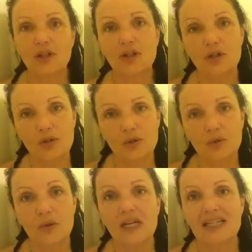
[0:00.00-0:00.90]

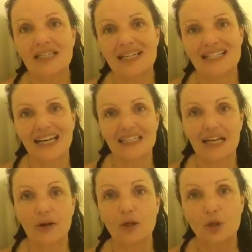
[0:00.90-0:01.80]
you dissect
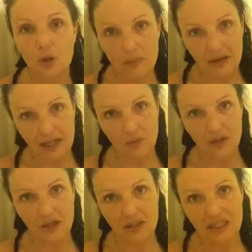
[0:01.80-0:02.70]
how your mind
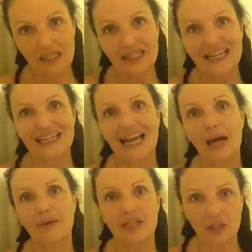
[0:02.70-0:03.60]
works and
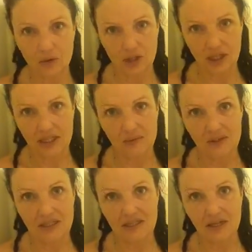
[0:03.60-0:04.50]
how it negotiates
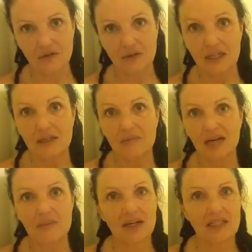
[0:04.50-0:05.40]
with itself.
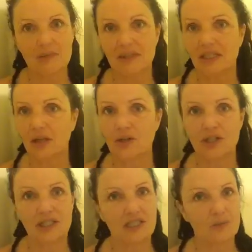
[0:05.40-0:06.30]
My mind has been
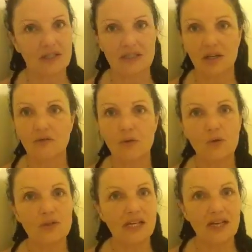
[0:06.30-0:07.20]
negotiating with itself
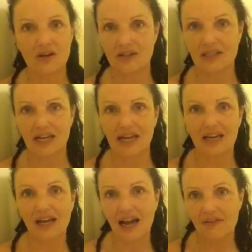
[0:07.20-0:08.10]
all day long today,
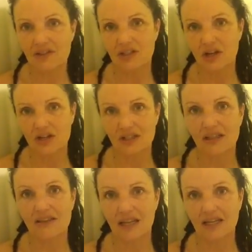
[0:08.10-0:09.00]
and I haven't started
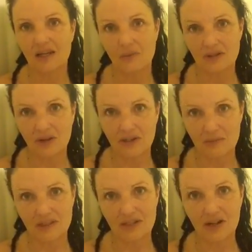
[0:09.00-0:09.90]
the thing that I was going
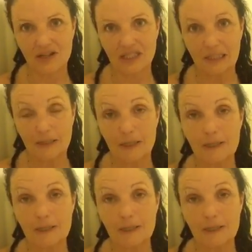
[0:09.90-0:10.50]
to be starting.